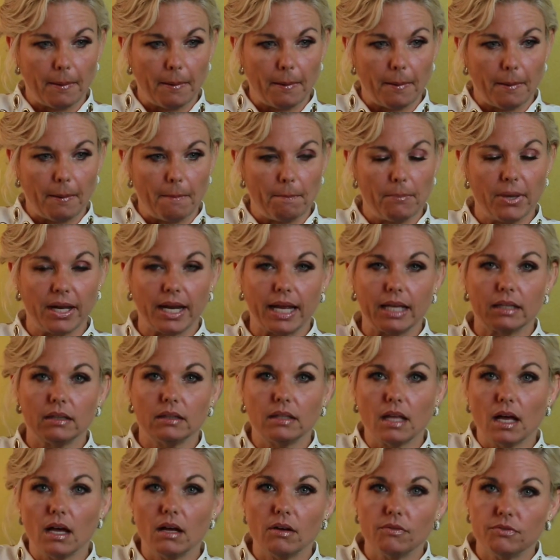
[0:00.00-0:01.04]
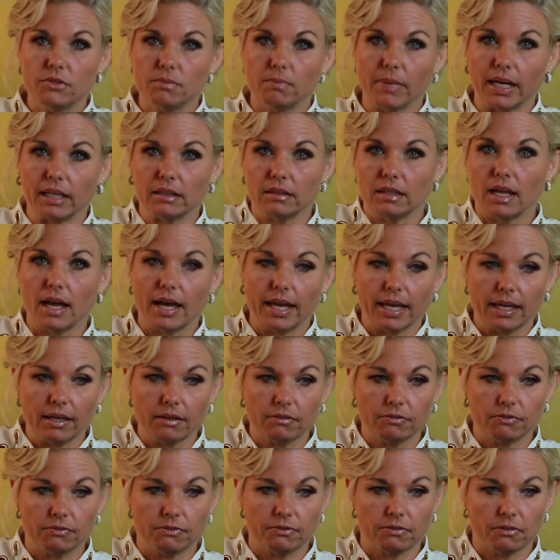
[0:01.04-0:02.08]
But I loved my
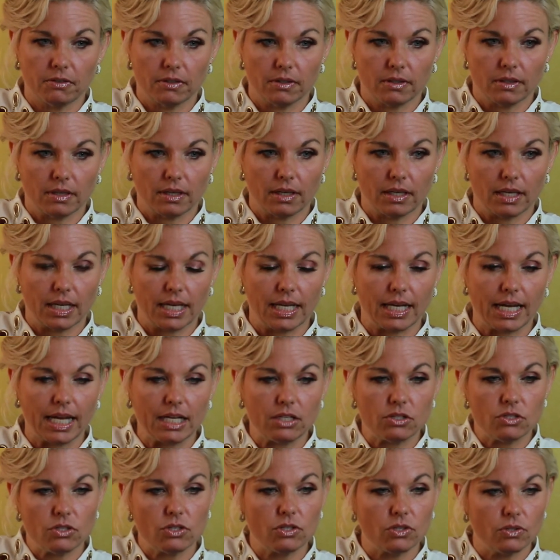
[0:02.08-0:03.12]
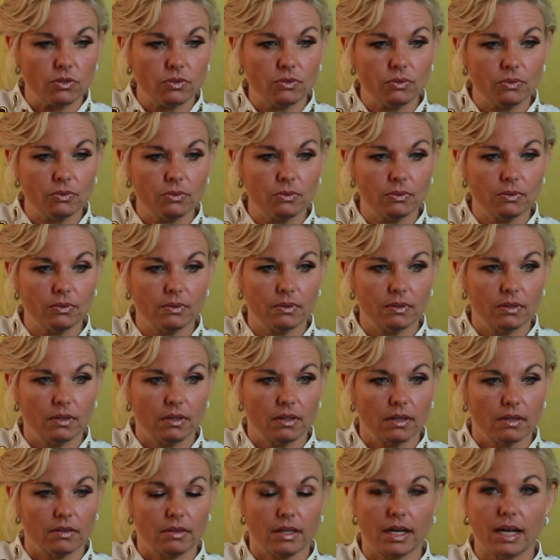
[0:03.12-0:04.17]
life and I knew
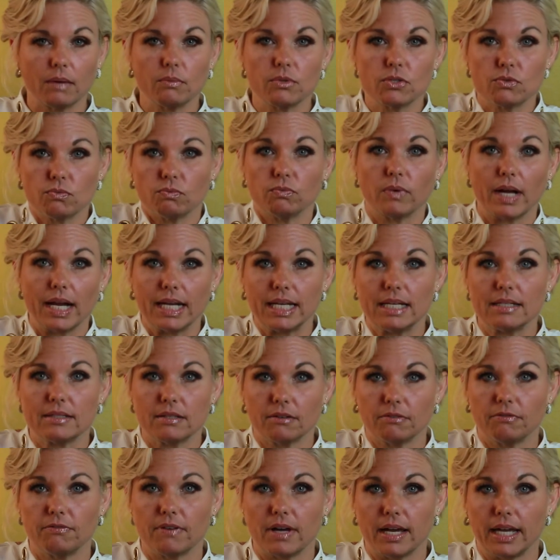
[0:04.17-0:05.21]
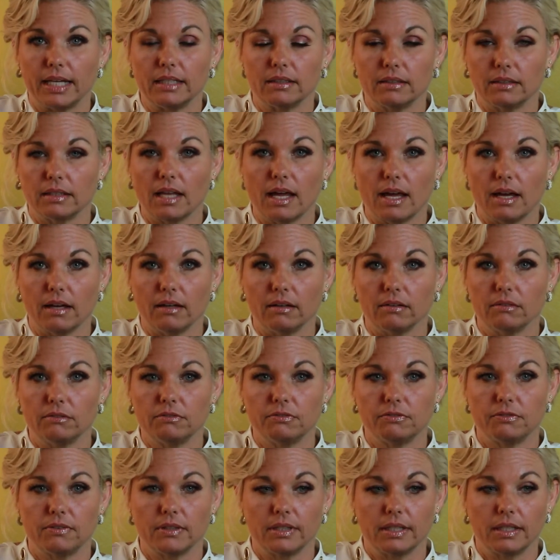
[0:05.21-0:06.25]
that I was ready to find
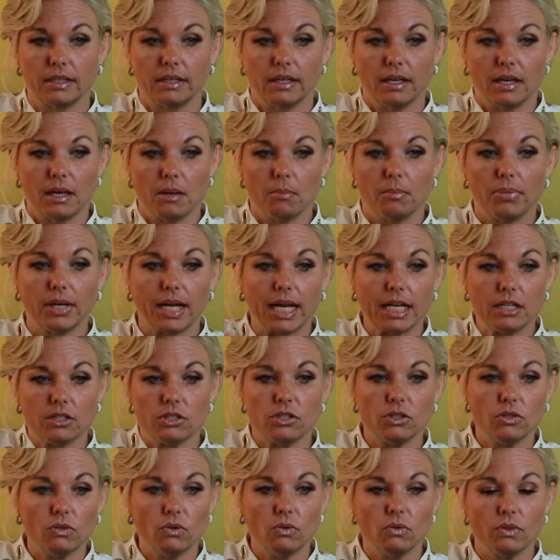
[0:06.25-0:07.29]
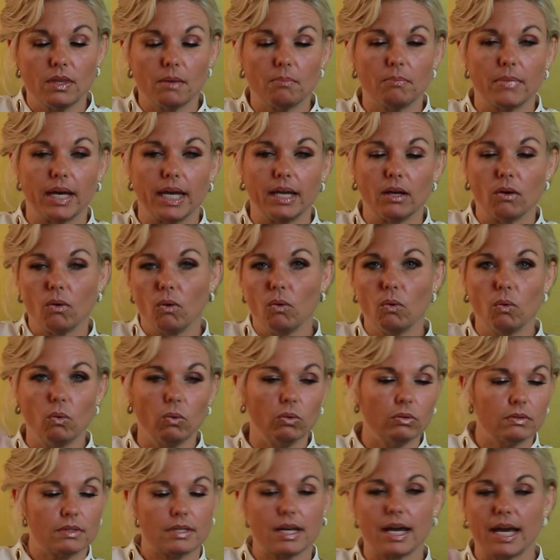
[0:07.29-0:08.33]
love but I knew that my
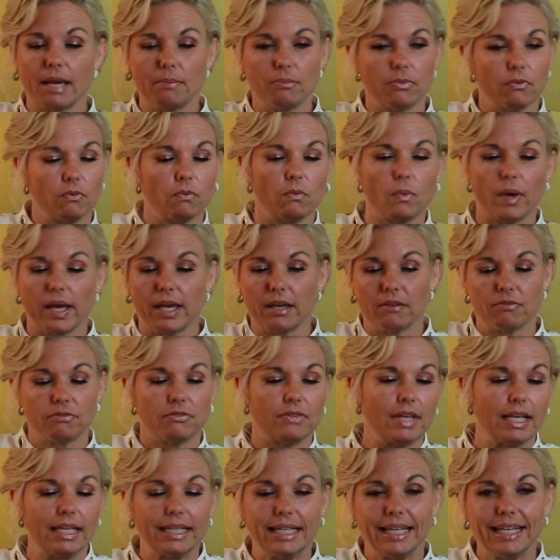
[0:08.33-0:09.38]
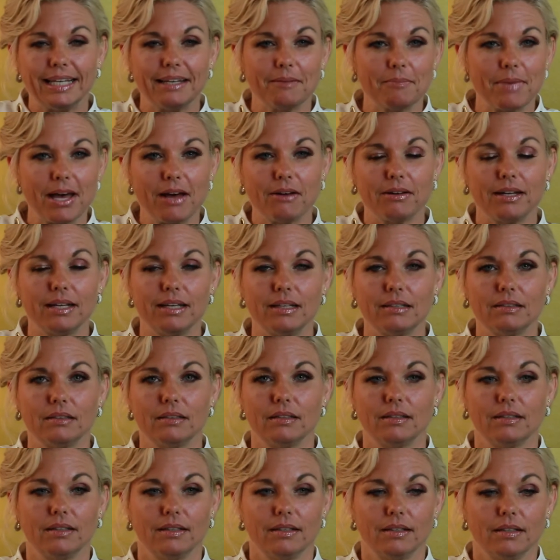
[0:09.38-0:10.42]
old type of way of thinking about it
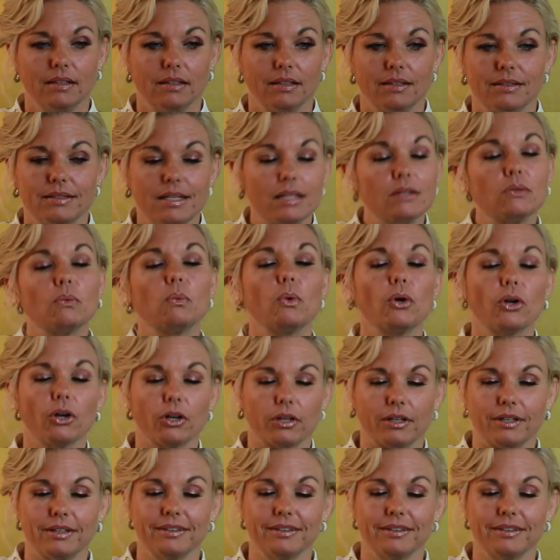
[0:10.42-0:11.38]
didn't work.